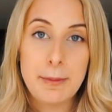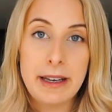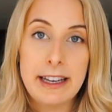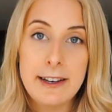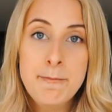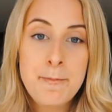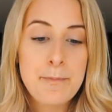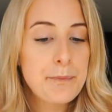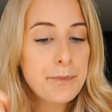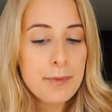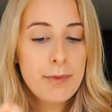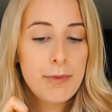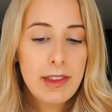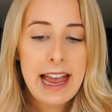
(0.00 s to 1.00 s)
pin
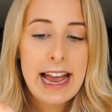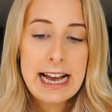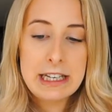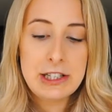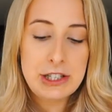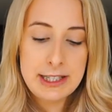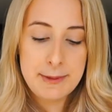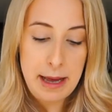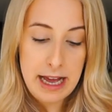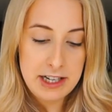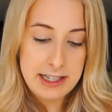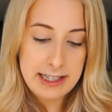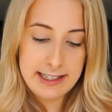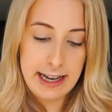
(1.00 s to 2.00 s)
and just
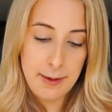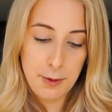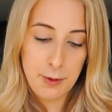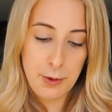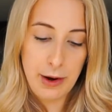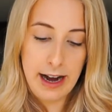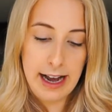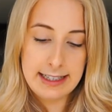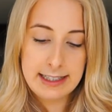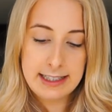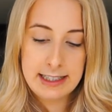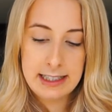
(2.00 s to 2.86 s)
bash this up quite